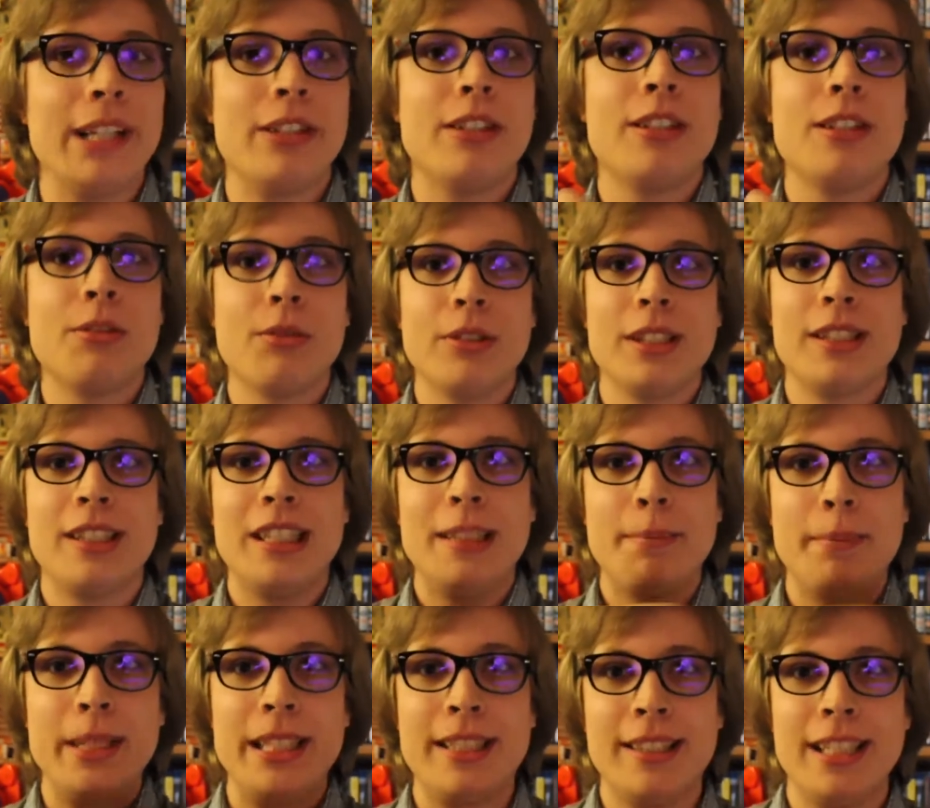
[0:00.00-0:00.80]
She doesn't want
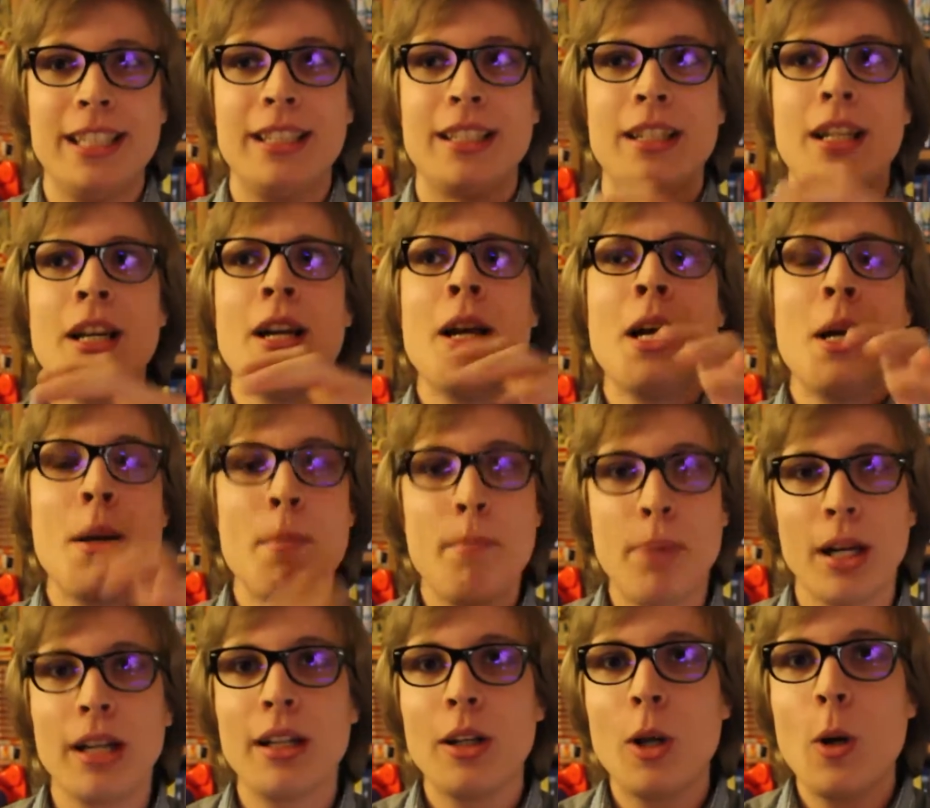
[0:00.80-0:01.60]
to be seen
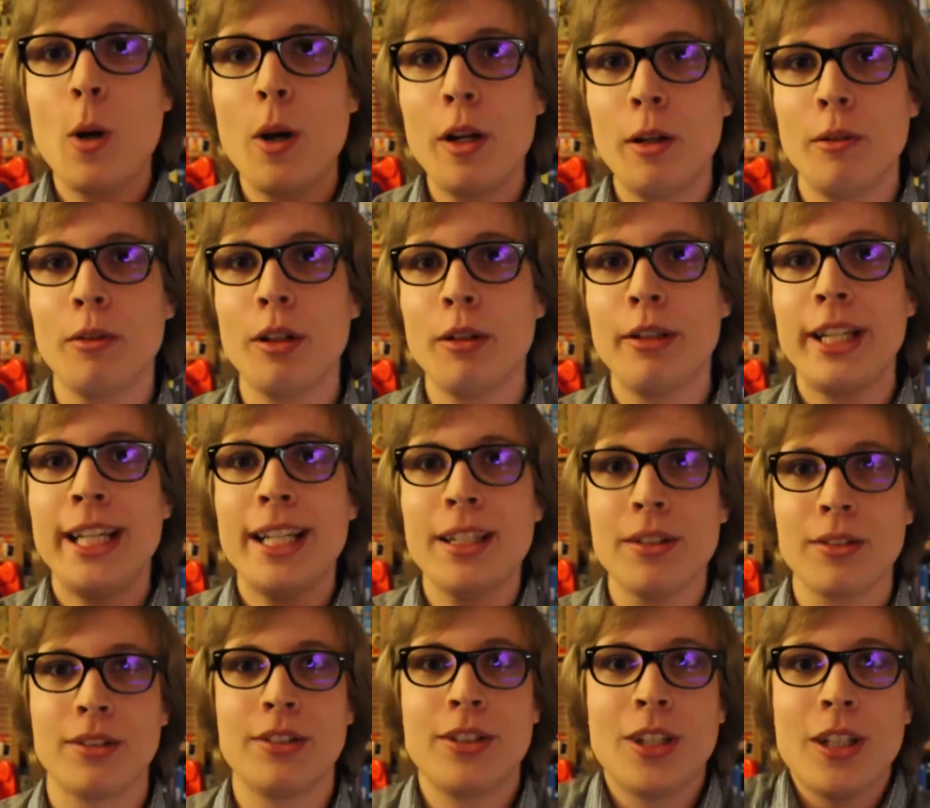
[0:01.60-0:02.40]
below anyone
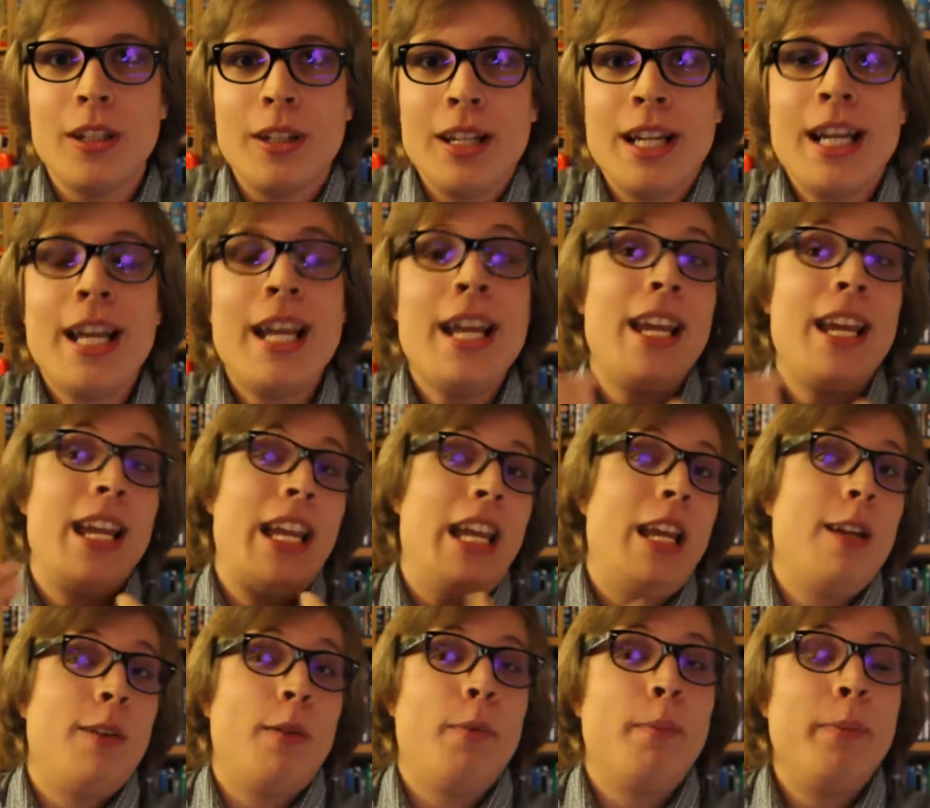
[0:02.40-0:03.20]
else. So
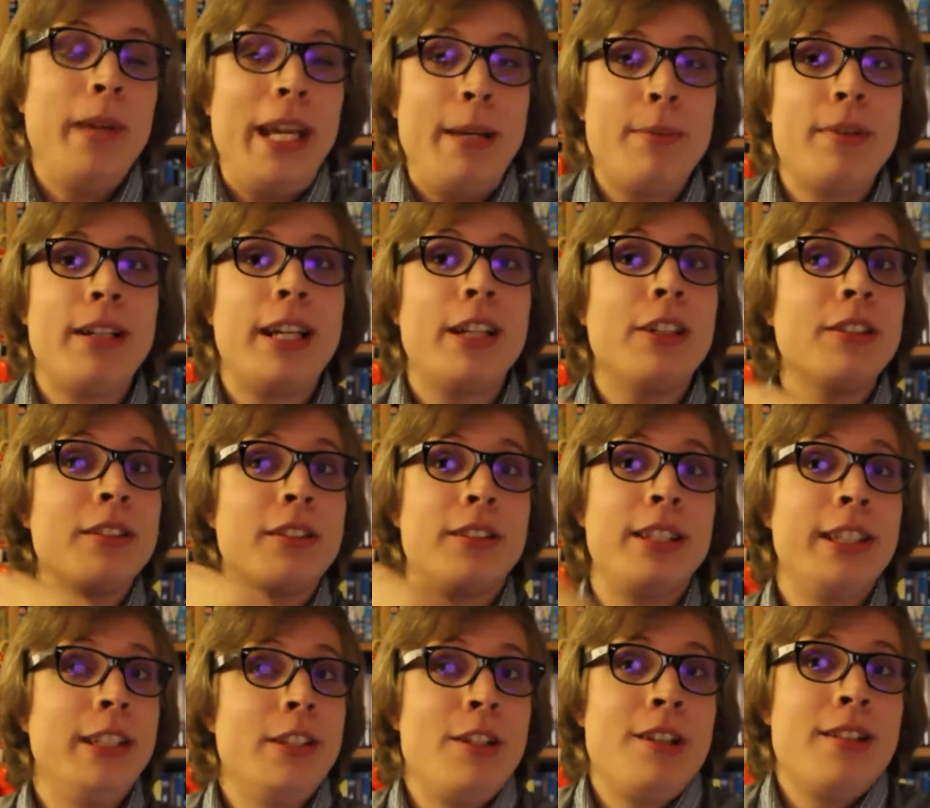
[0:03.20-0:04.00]
if Biba
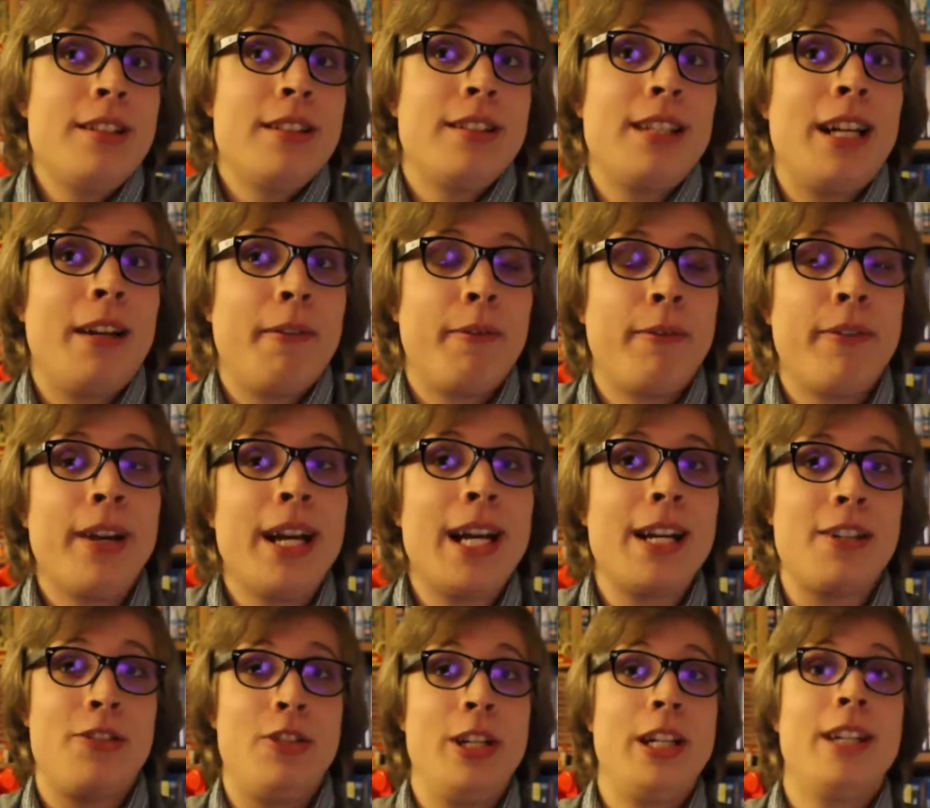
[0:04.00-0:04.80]
constantly uses that
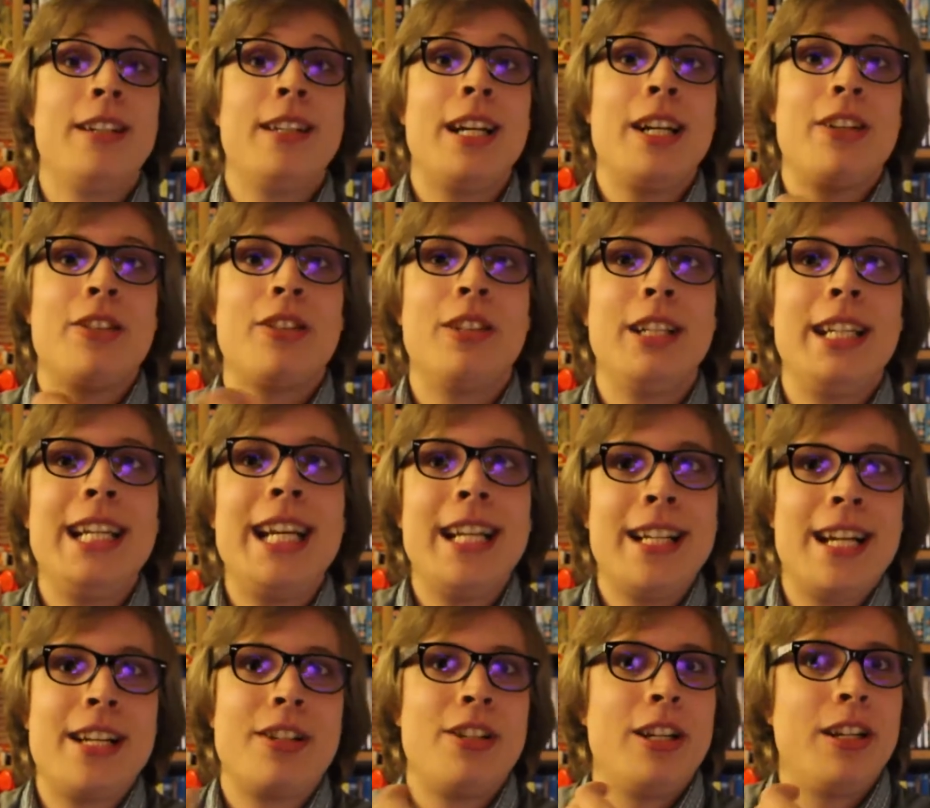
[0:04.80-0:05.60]
fact, he can
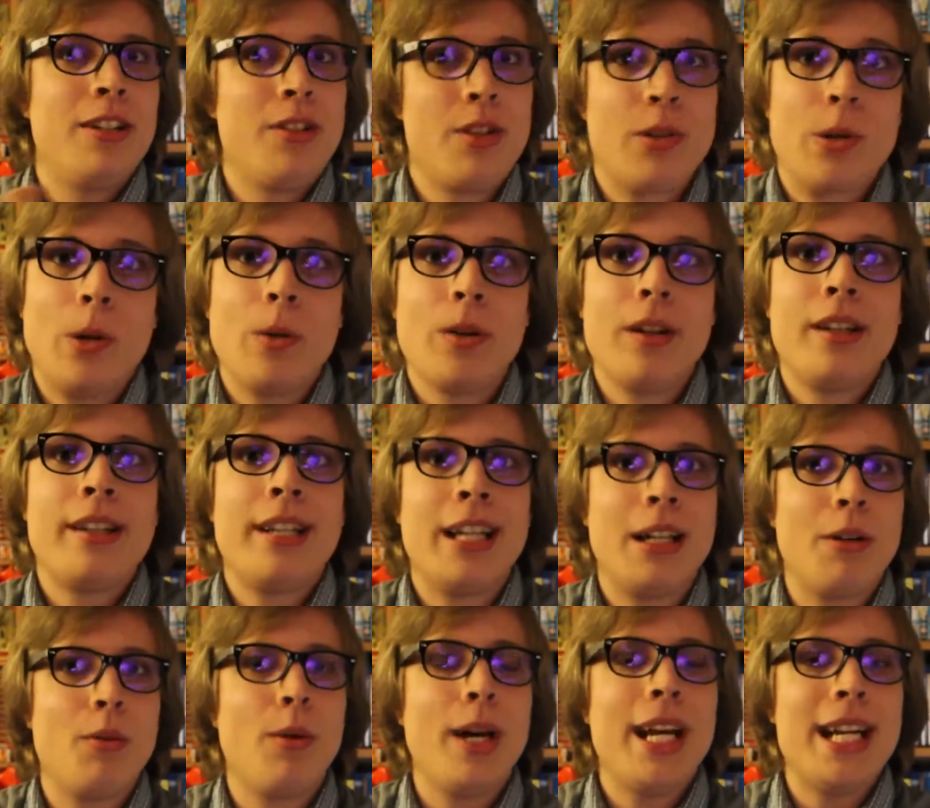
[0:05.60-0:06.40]
actually control her in
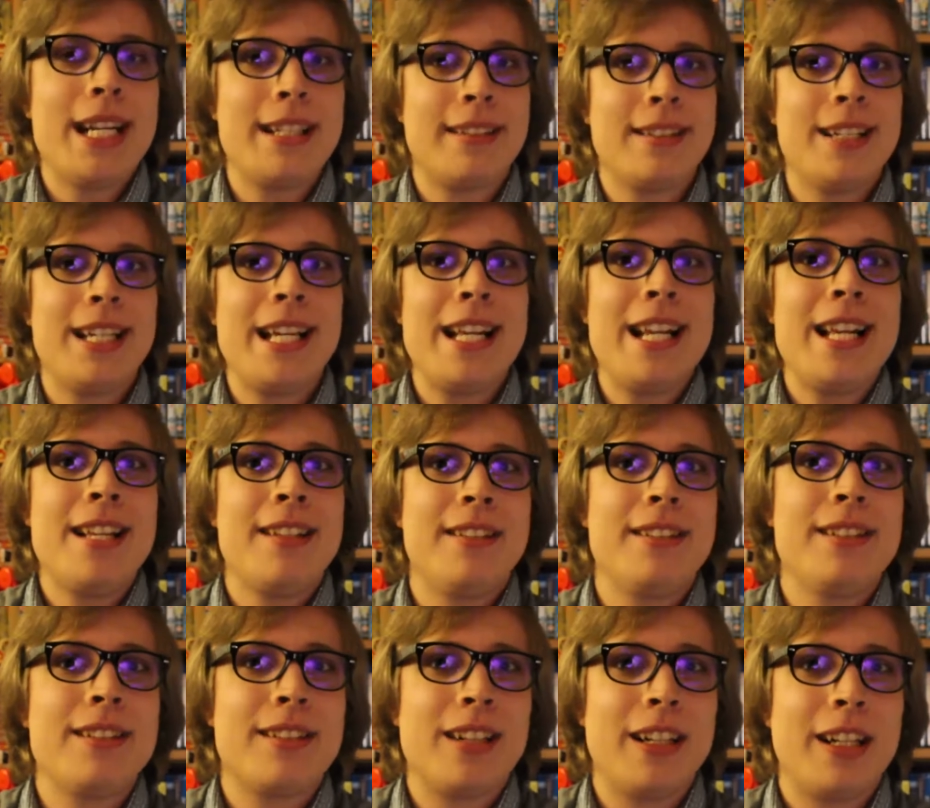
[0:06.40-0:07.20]
that way. And in
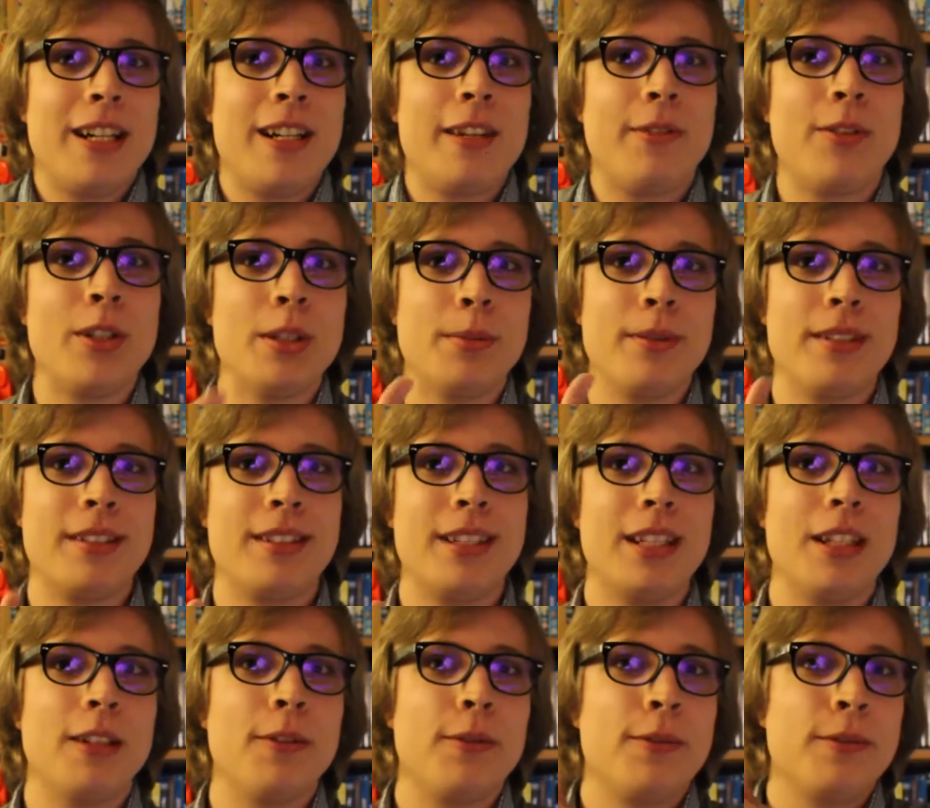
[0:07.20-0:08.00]
essence, I kind of thought to
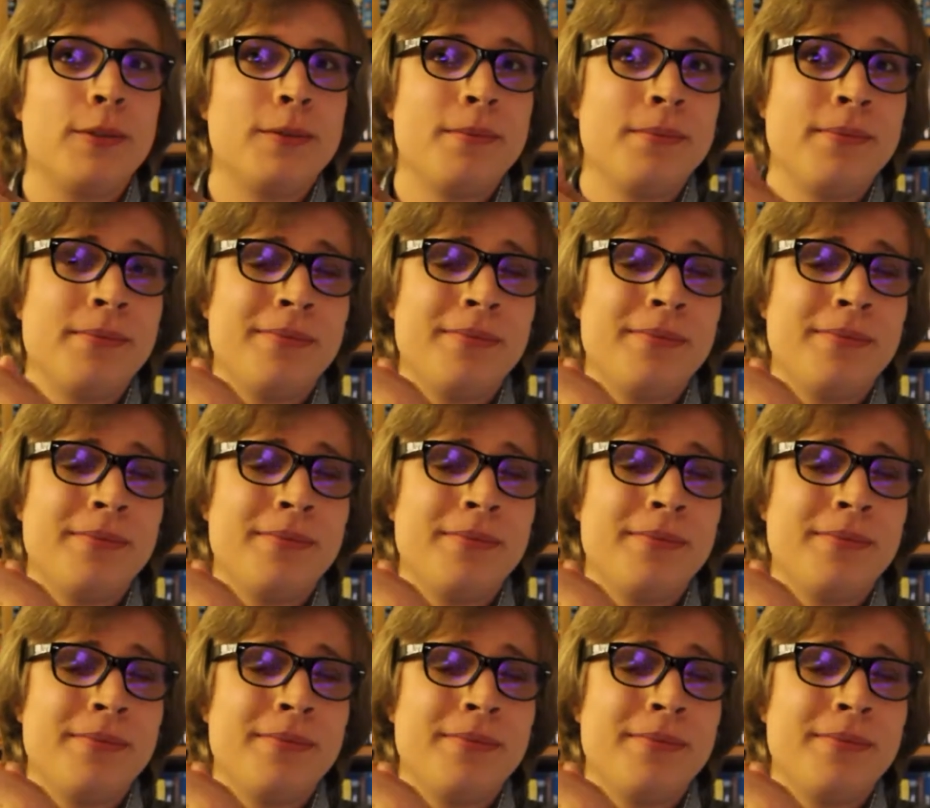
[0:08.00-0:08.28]
myself,